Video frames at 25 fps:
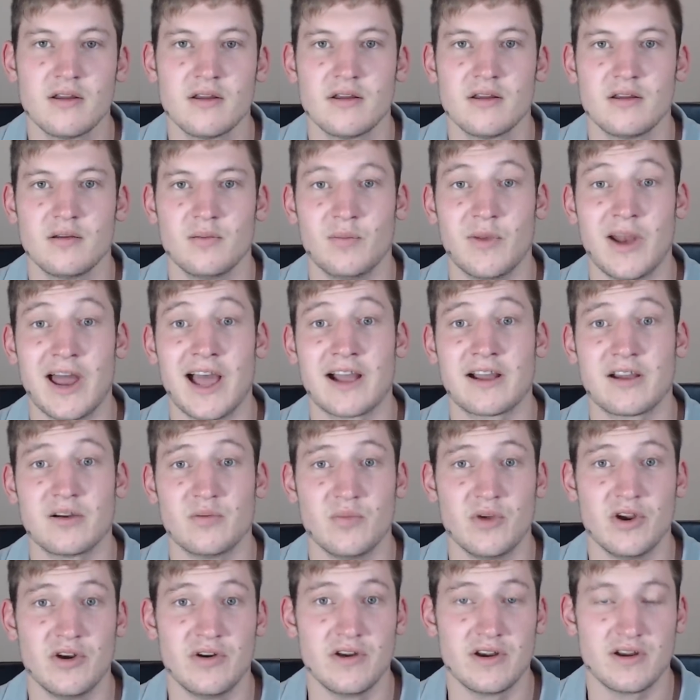black
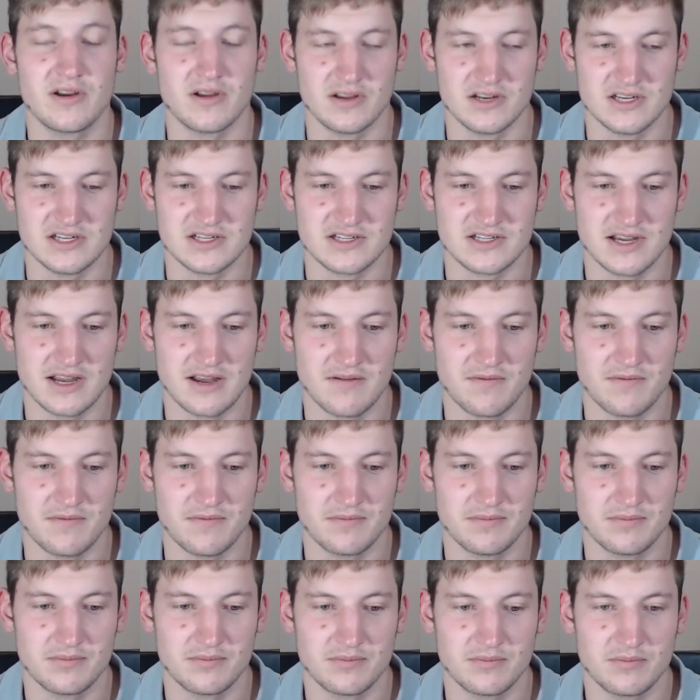Americans have
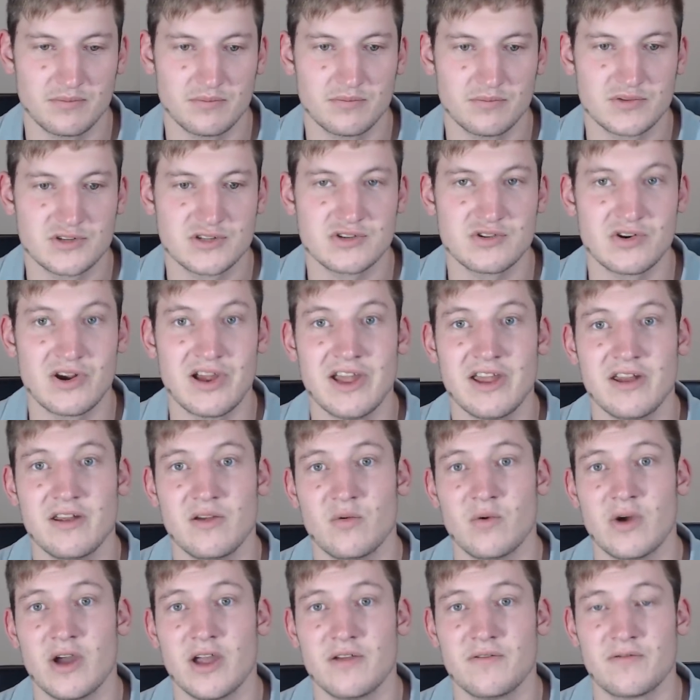strayed
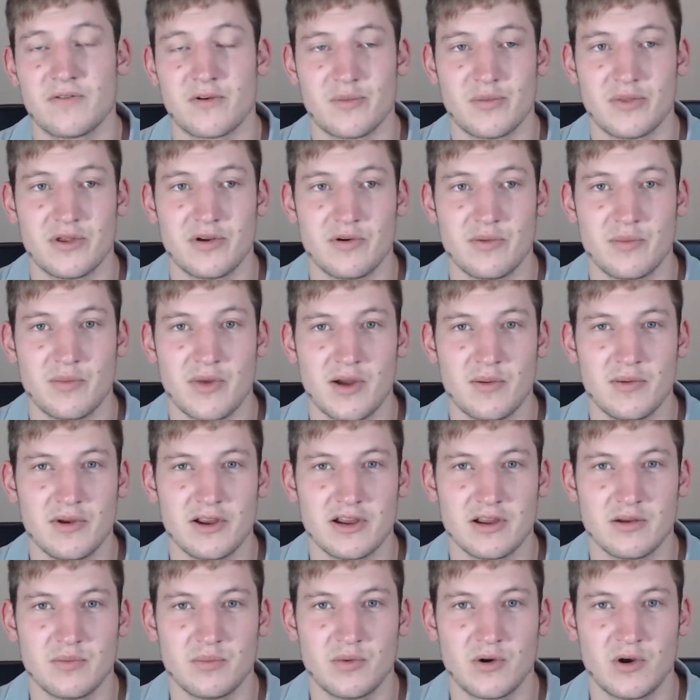away from the
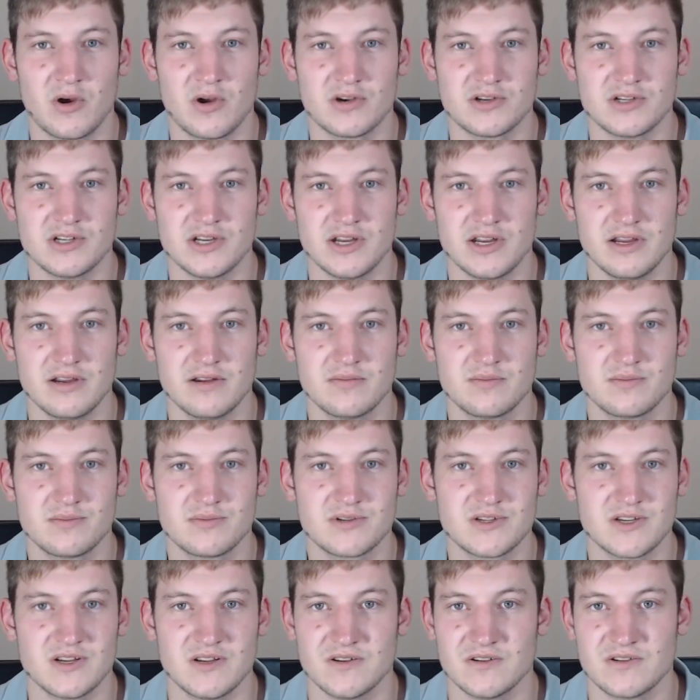Republican Party
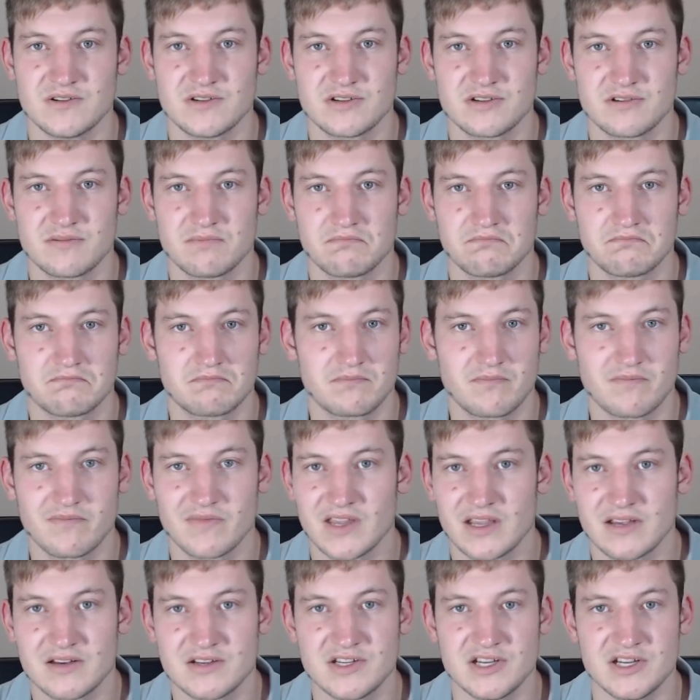since
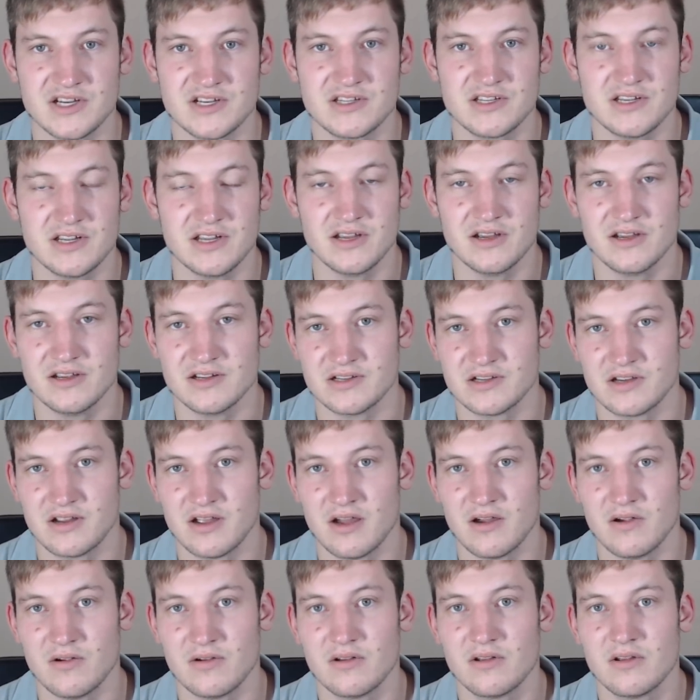60 years
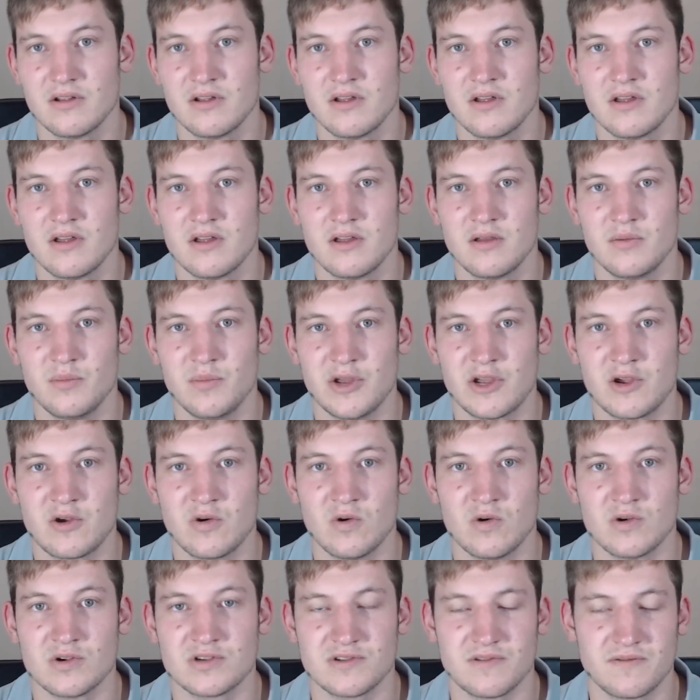ago,
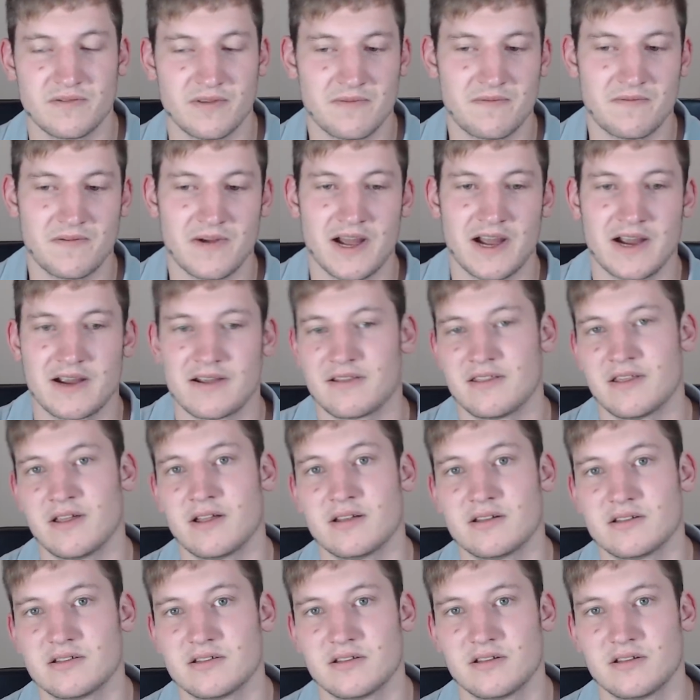because of the fact that